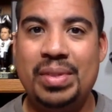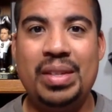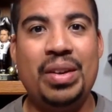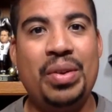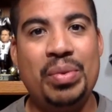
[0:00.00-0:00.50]

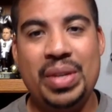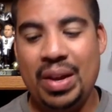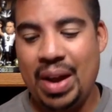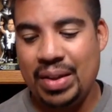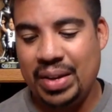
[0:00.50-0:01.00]
You know, he was
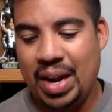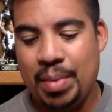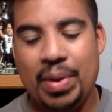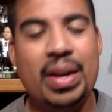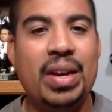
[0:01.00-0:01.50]
held out today.
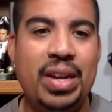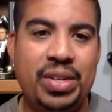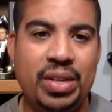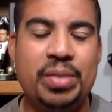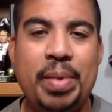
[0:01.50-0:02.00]
But, again,
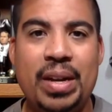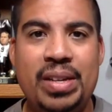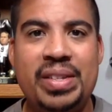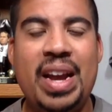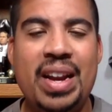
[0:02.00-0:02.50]
he's
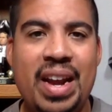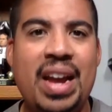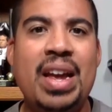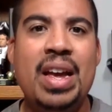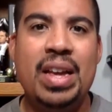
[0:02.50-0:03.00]

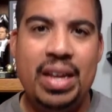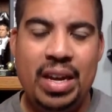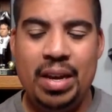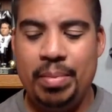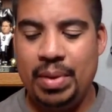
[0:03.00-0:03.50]
day-to-day.
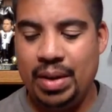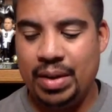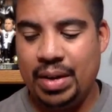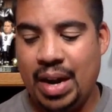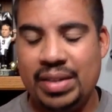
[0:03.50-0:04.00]
him
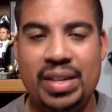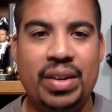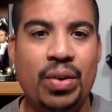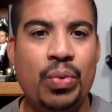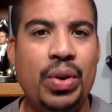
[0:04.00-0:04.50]
and guys like
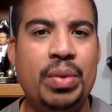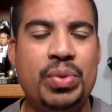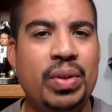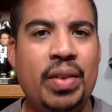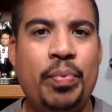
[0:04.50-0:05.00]
Daryl Williams
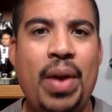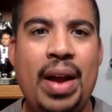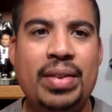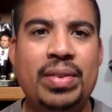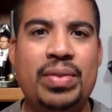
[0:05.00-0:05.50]
who left
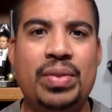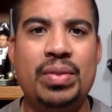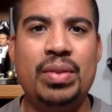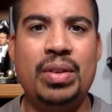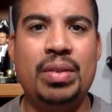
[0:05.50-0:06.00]
practice,
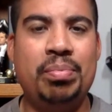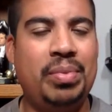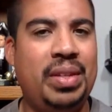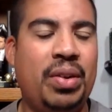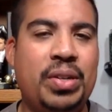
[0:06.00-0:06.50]

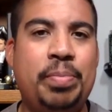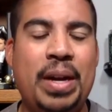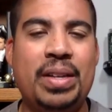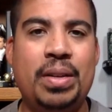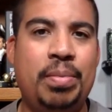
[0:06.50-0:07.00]
they're
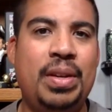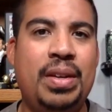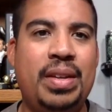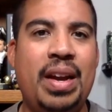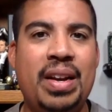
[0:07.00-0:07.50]
expected to
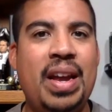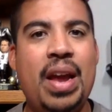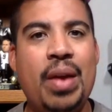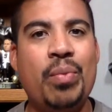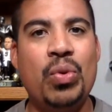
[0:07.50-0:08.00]
be
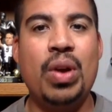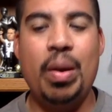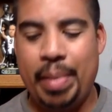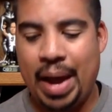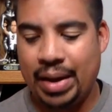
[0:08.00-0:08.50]
day-to-day and will
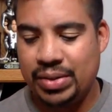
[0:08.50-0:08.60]
come back.